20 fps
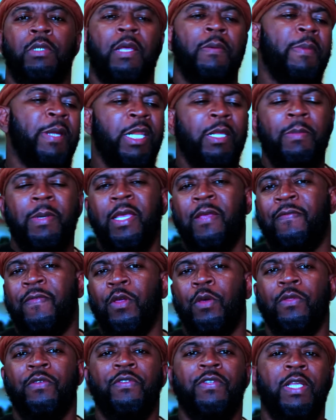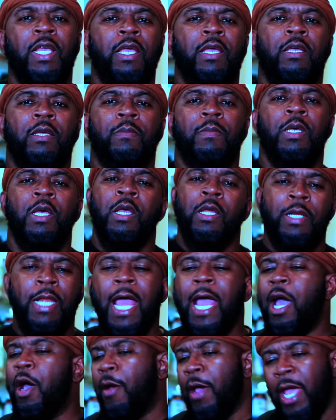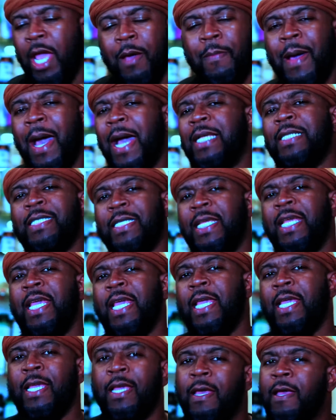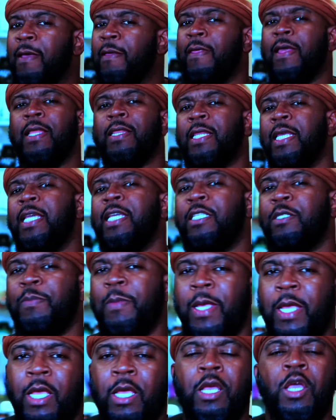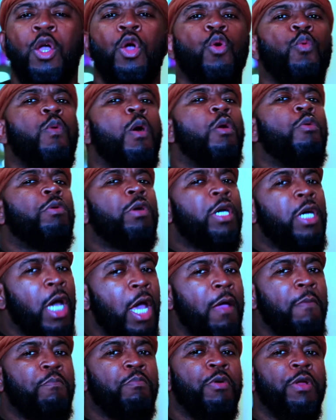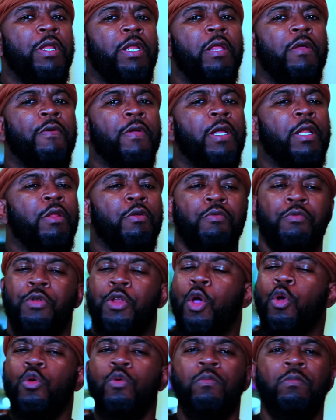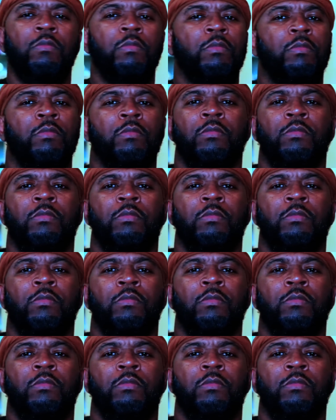And many men feel the same. Now, am I saying that these men won't cut Brittany Renner? Nope.